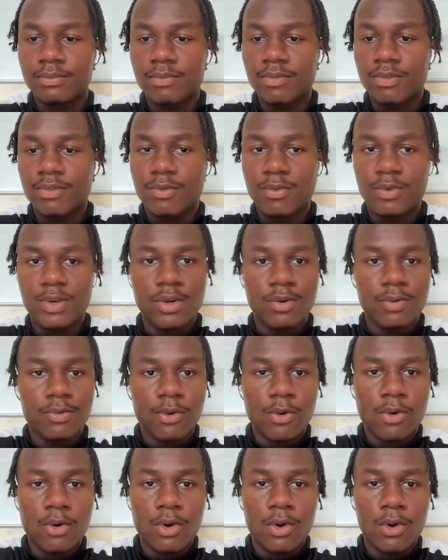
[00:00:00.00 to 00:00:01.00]
3 or
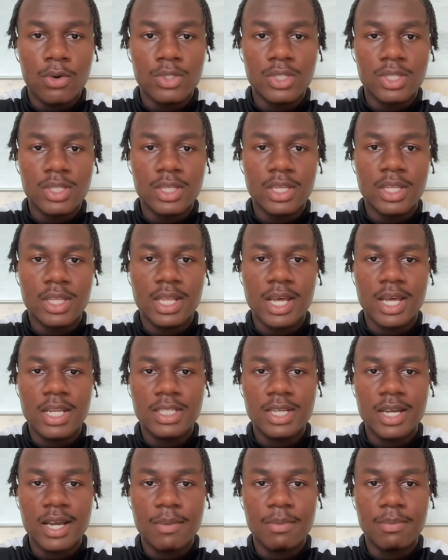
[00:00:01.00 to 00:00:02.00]
4 goals in that
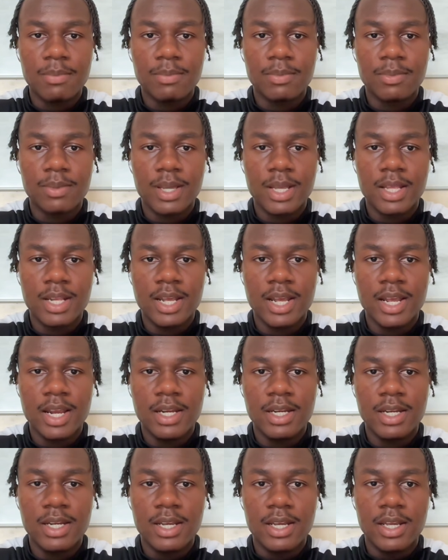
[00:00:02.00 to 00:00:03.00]
time? And
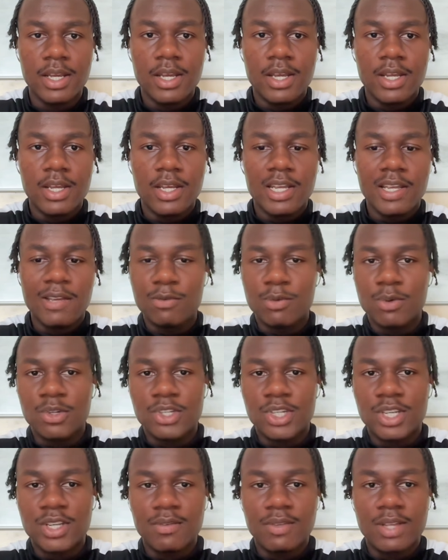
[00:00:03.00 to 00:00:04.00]
then if you
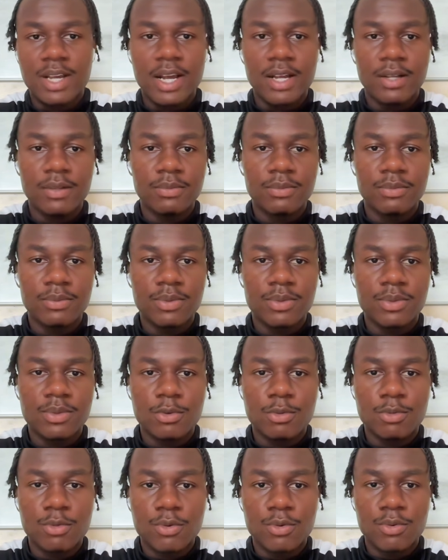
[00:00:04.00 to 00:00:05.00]
achieve that,
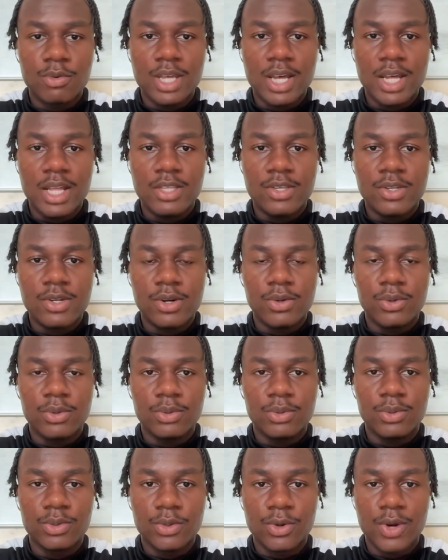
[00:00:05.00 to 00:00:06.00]
you move that,
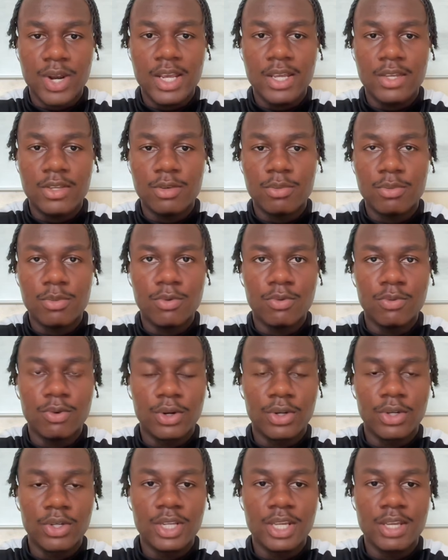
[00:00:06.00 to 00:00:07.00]
great, you move
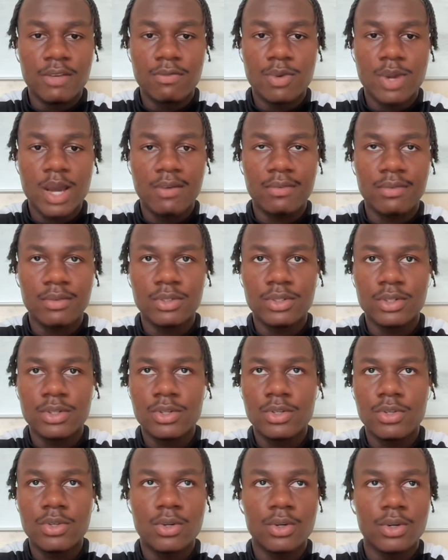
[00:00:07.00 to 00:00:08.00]
on. If you haven't,
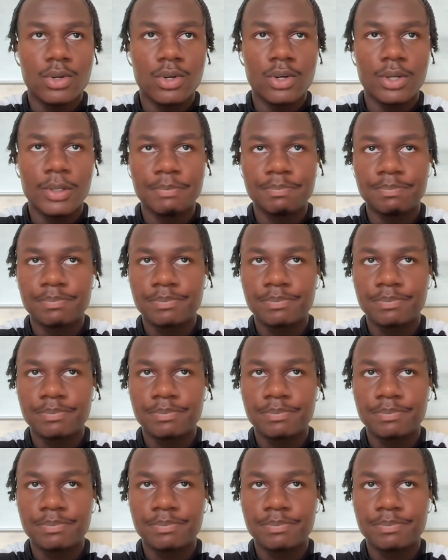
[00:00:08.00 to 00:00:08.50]
you look at